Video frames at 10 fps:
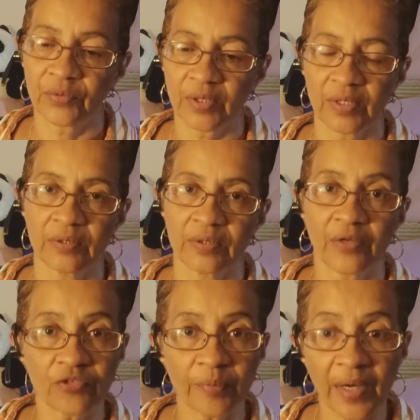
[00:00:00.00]
okay,
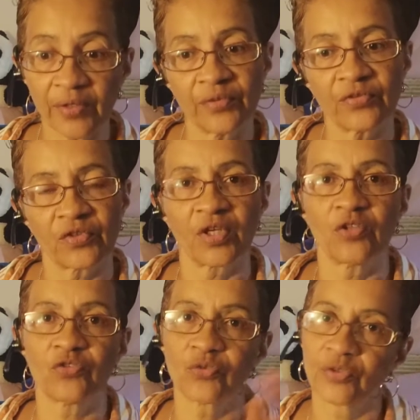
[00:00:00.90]
extra batteries in
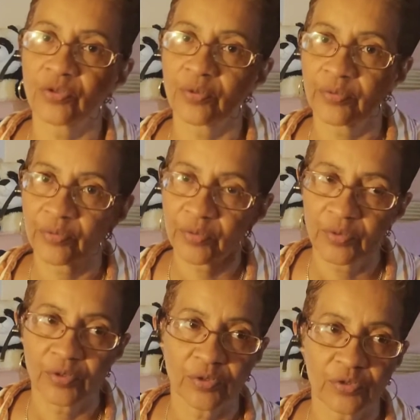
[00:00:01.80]
case you
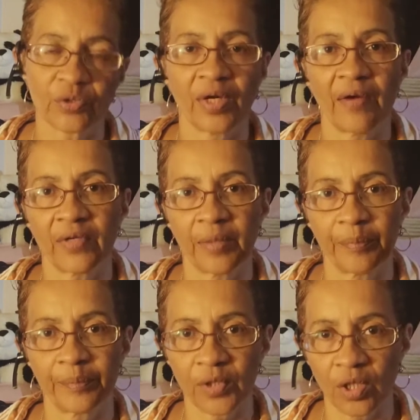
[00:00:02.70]
don't have a
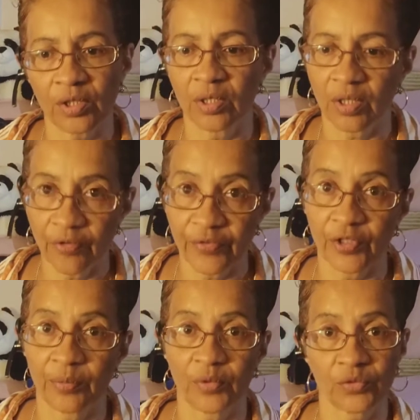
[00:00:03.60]
plug
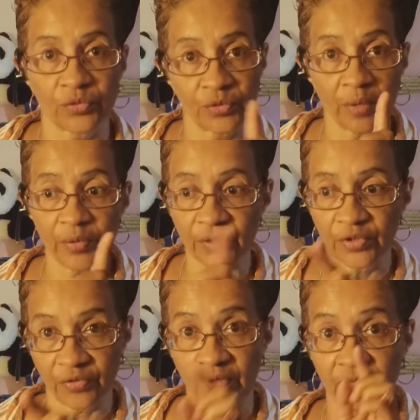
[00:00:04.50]
available. So now we're going
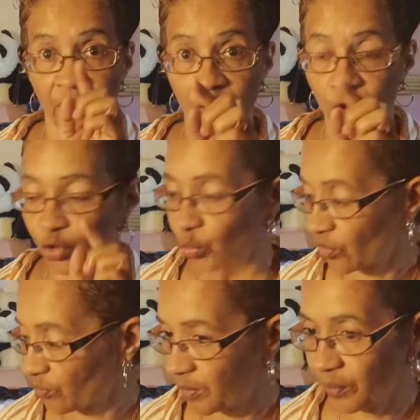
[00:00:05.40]
to test the
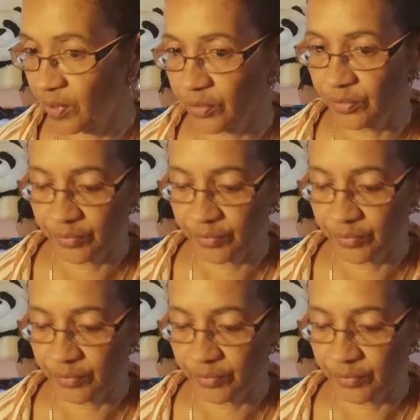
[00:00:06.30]
USB plug.